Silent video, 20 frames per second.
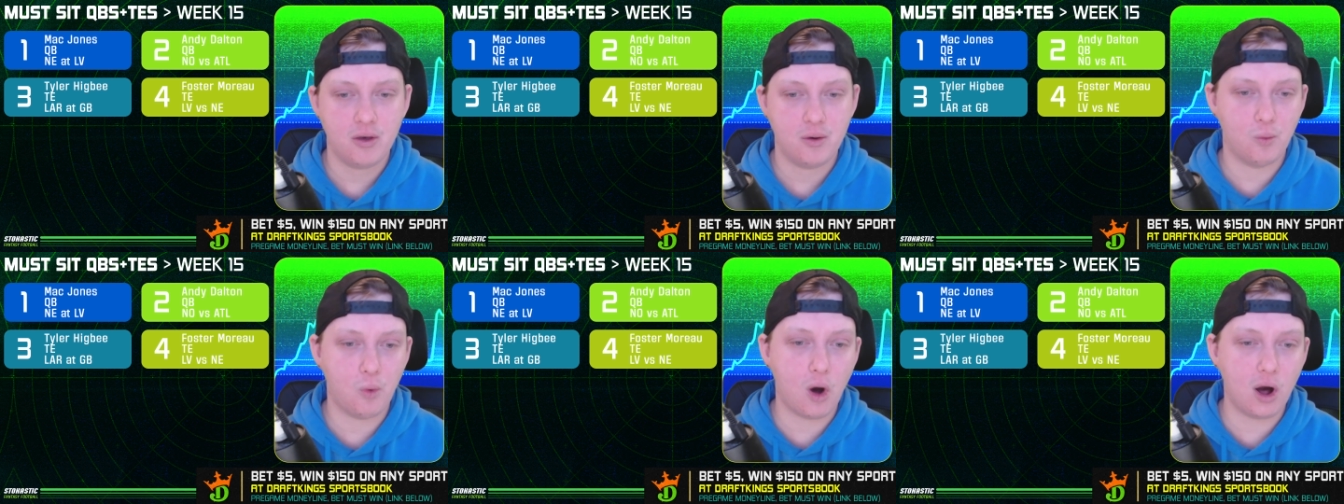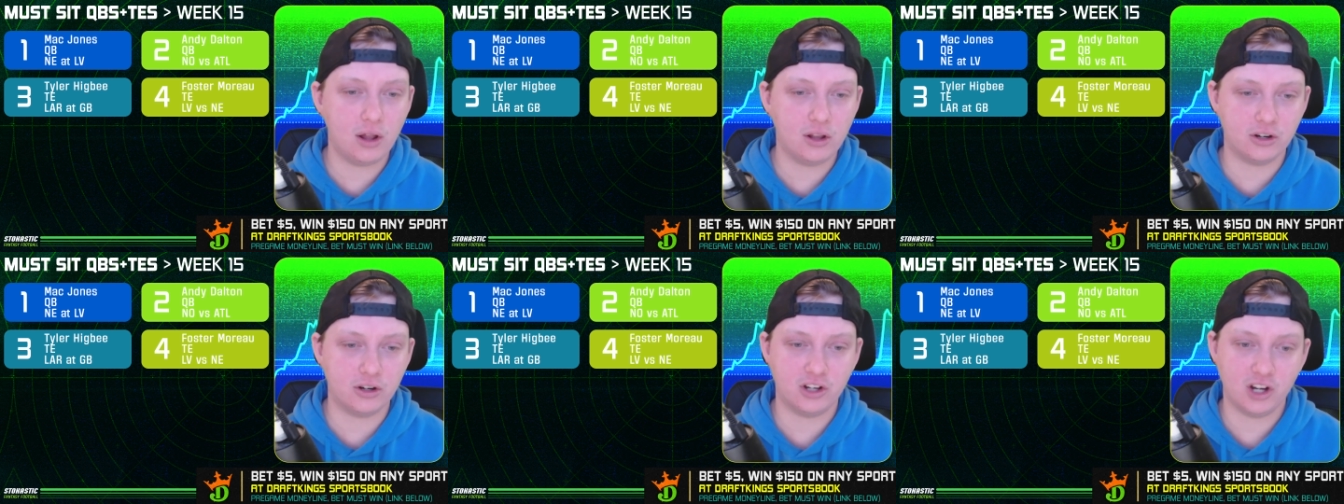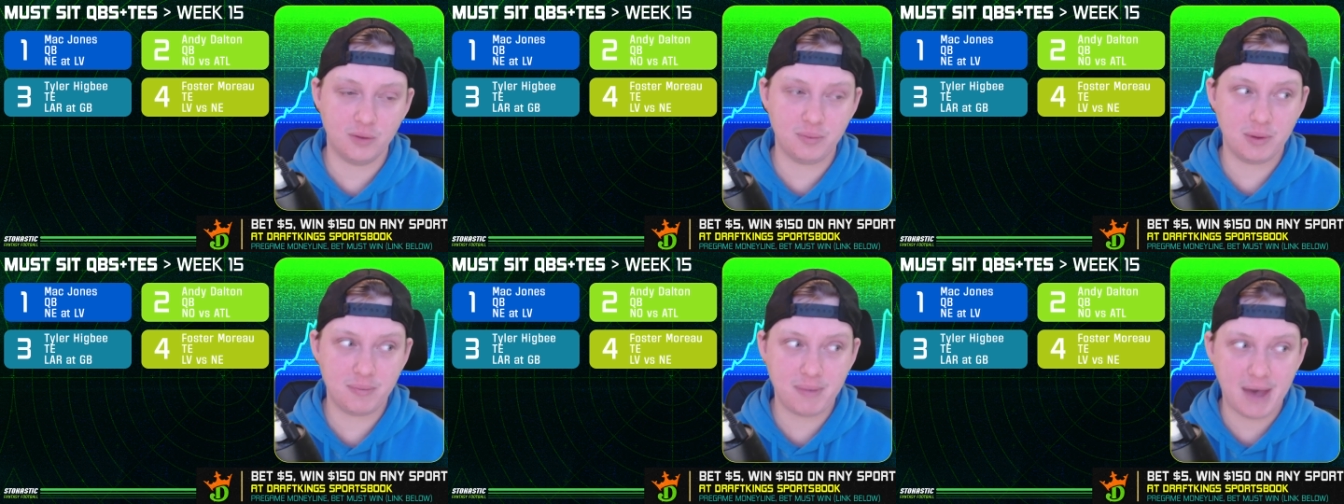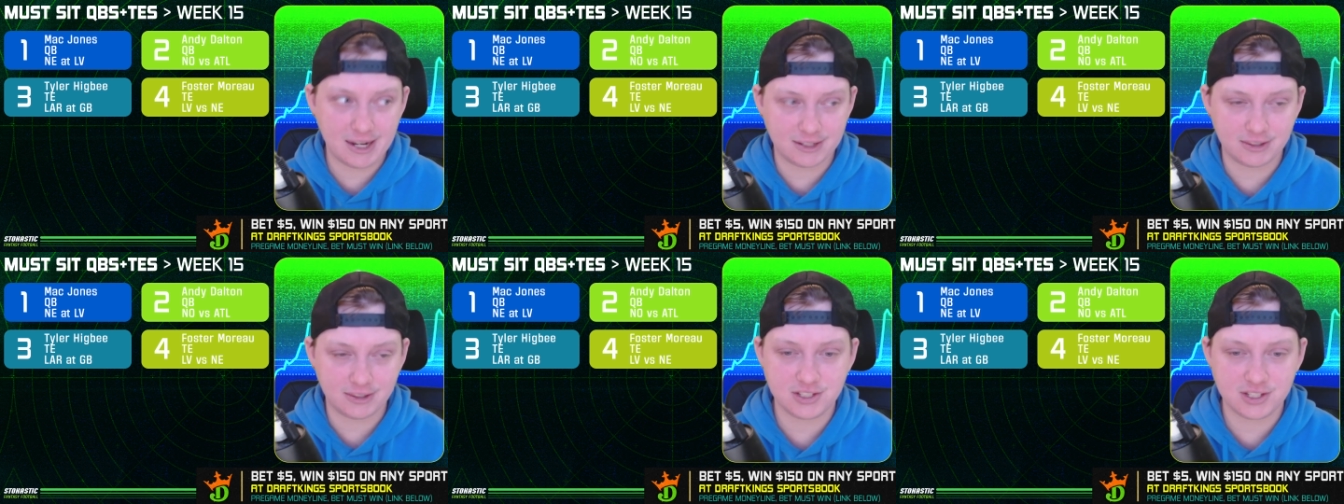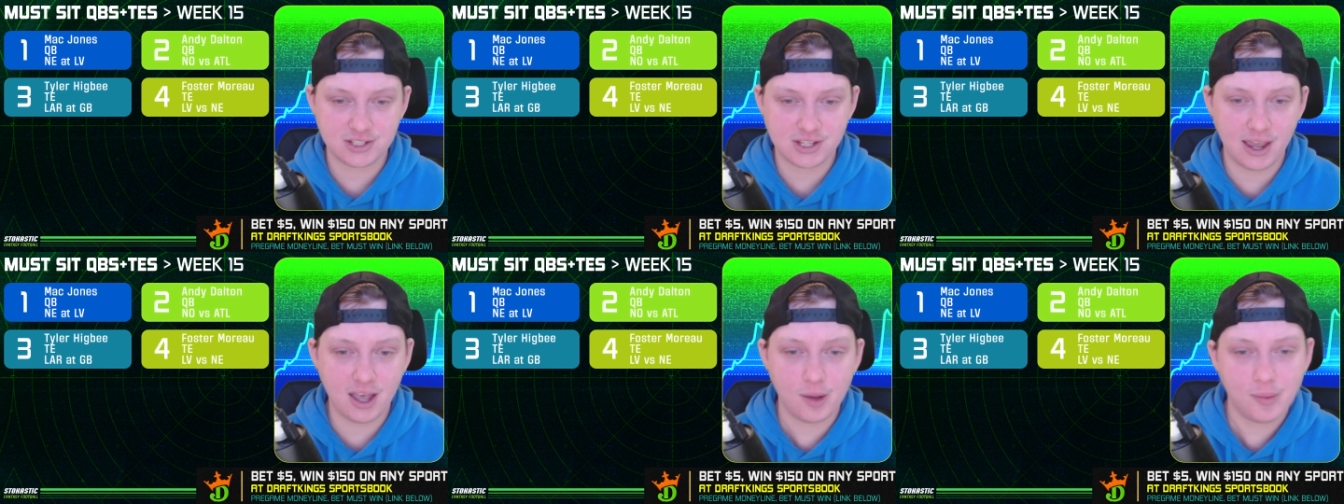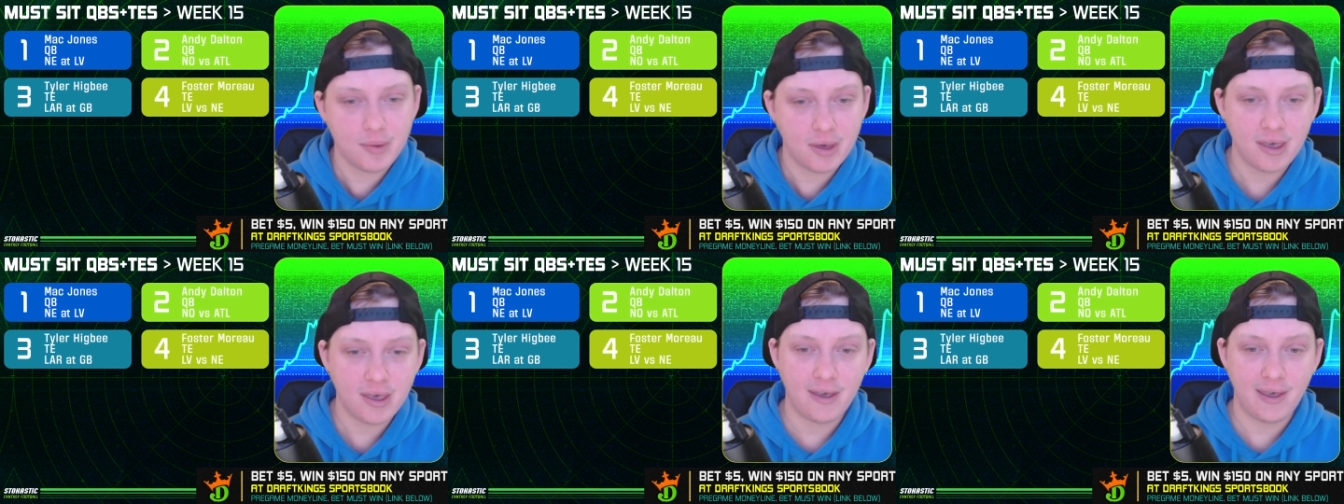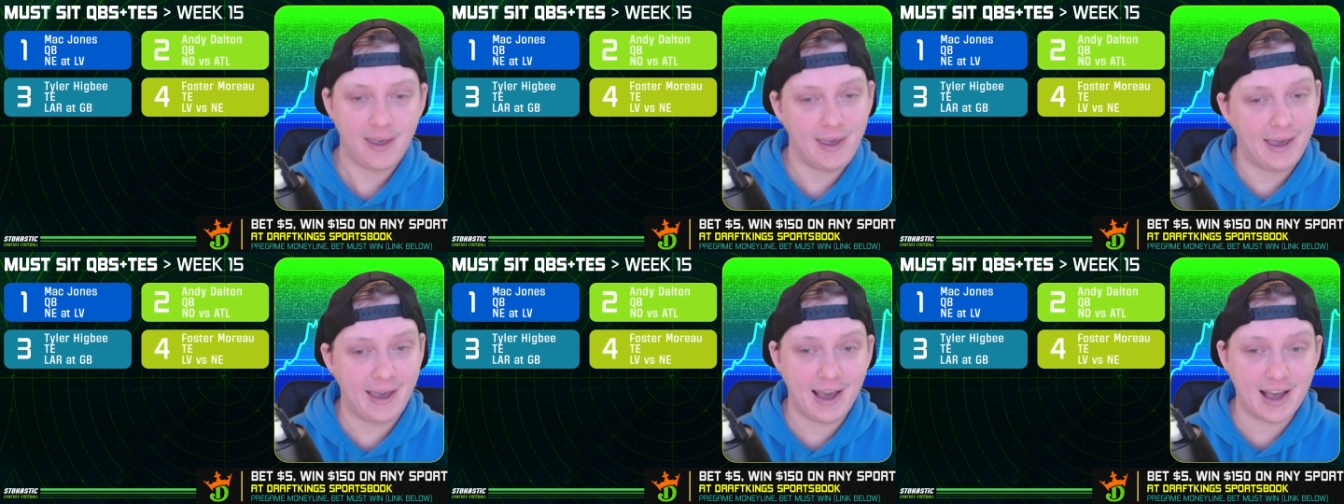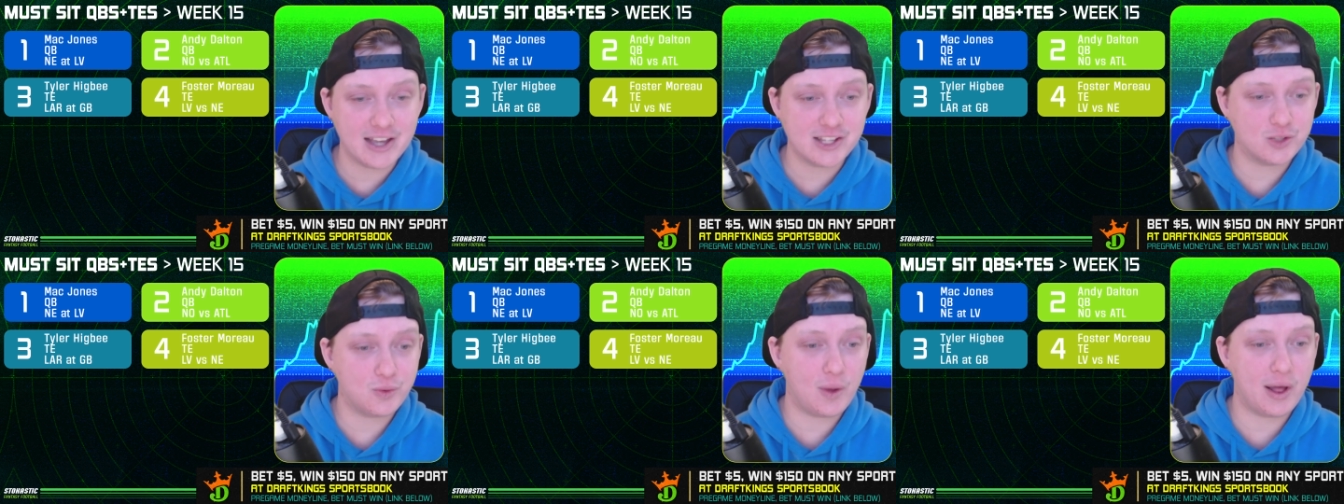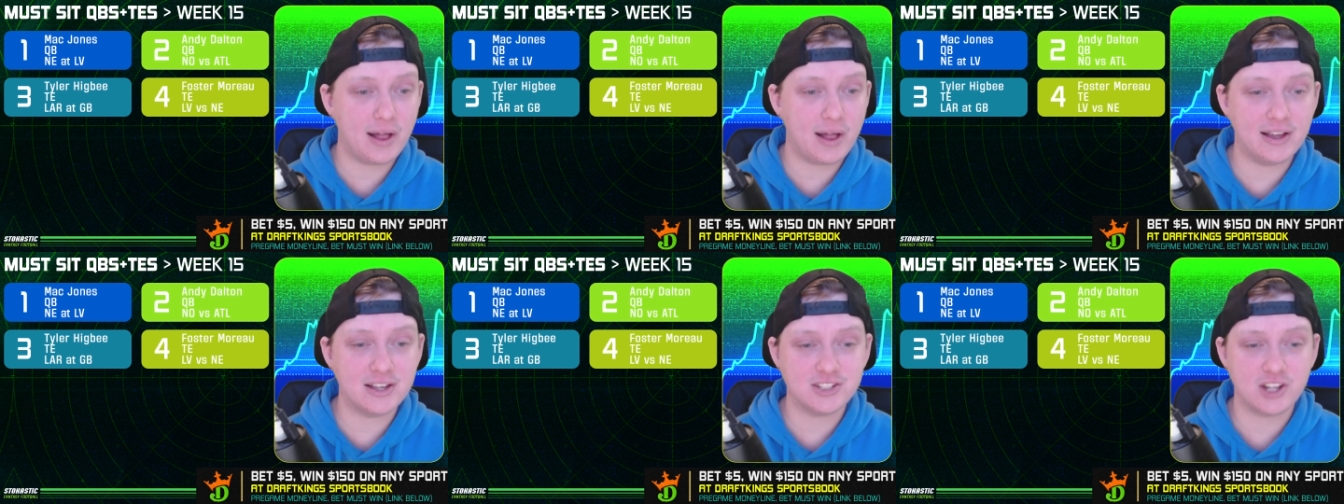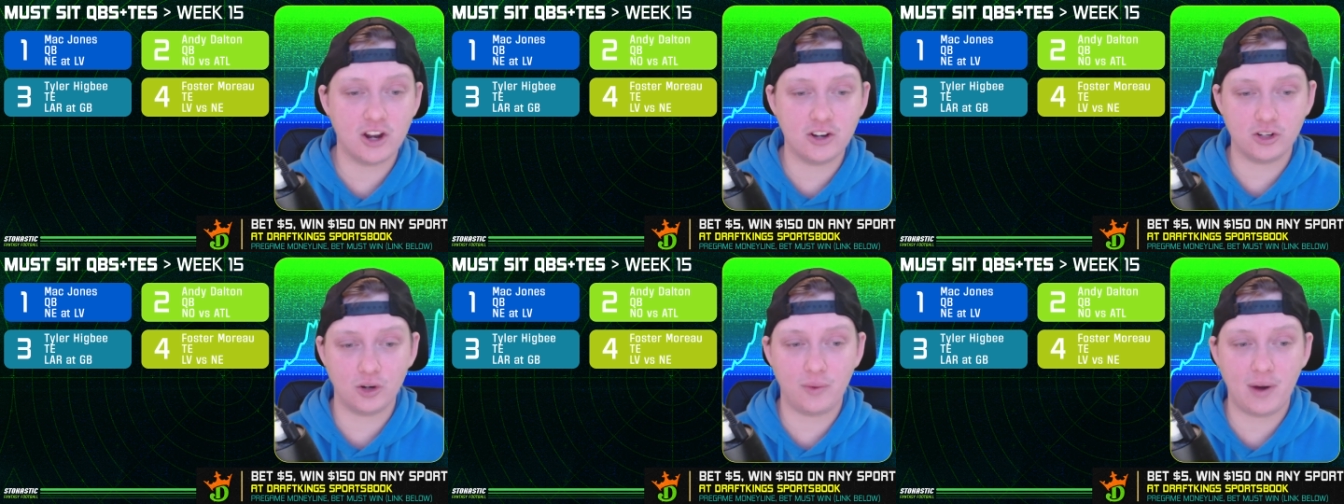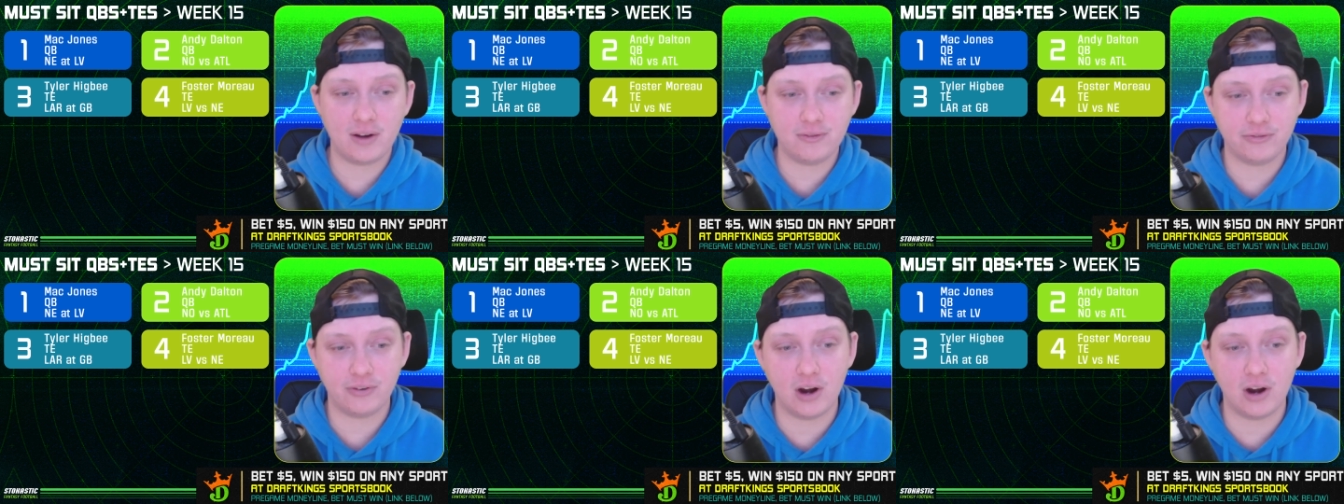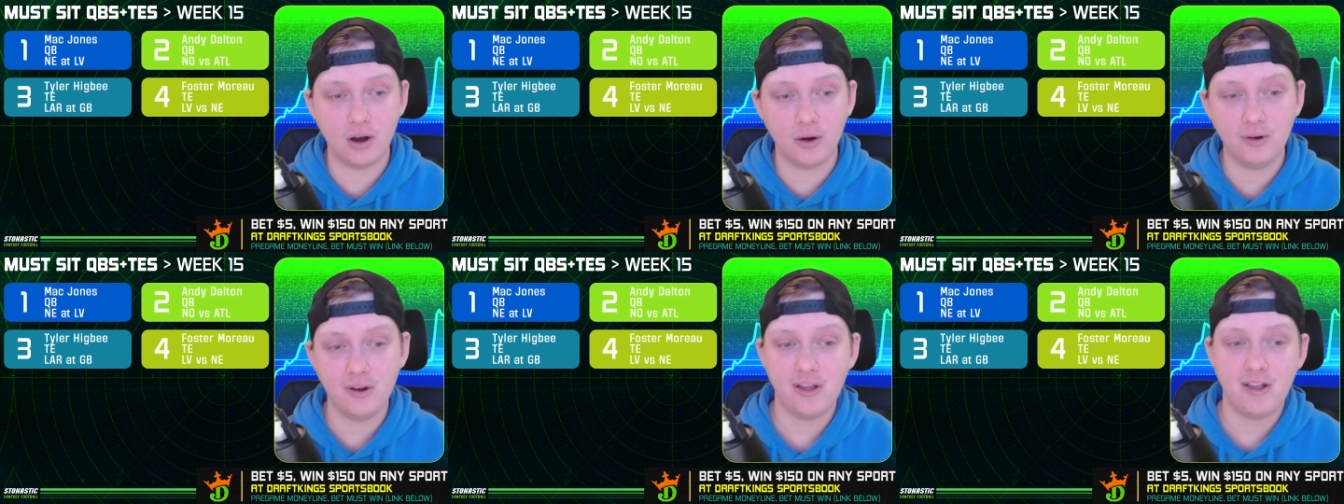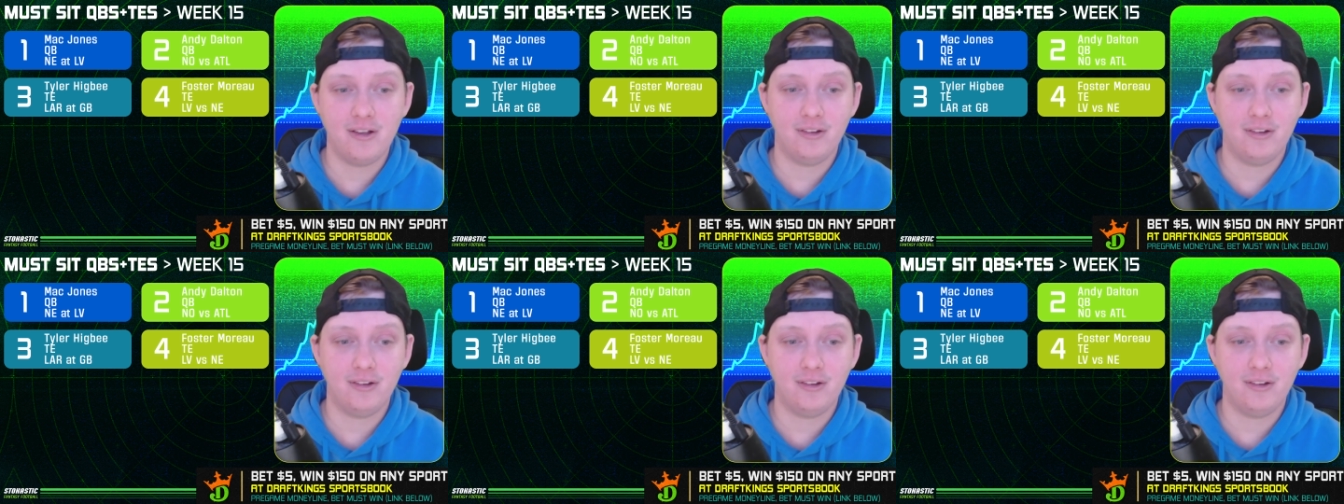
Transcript: Waller could be back this game, as well as Hunter Renfrow.